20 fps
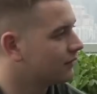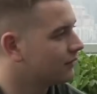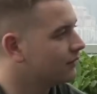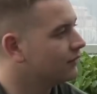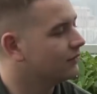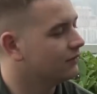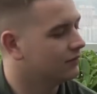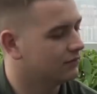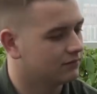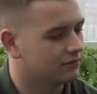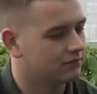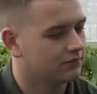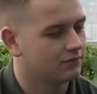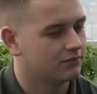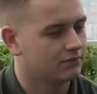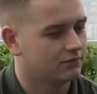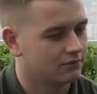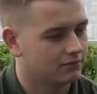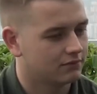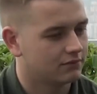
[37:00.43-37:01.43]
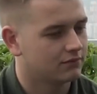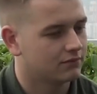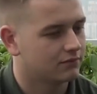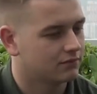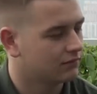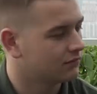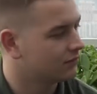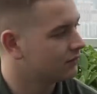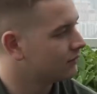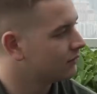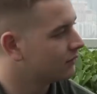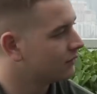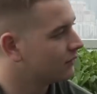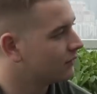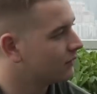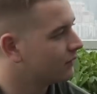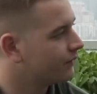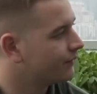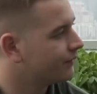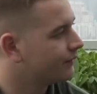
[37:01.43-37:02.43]

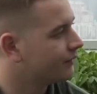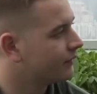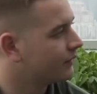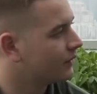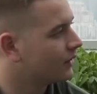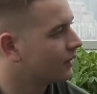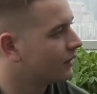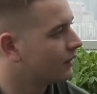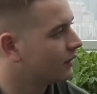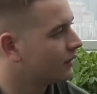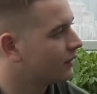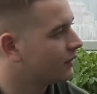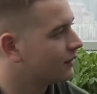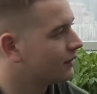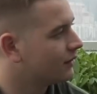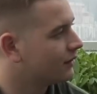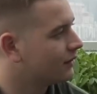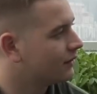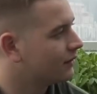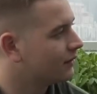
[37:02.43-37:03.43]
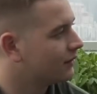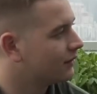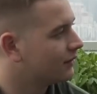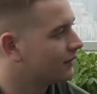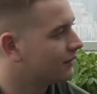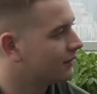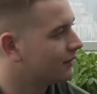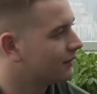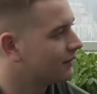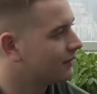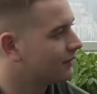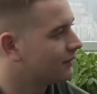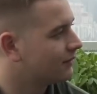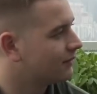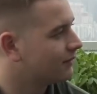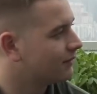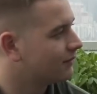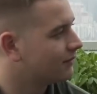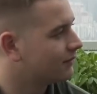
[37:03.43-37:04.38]
[no speech]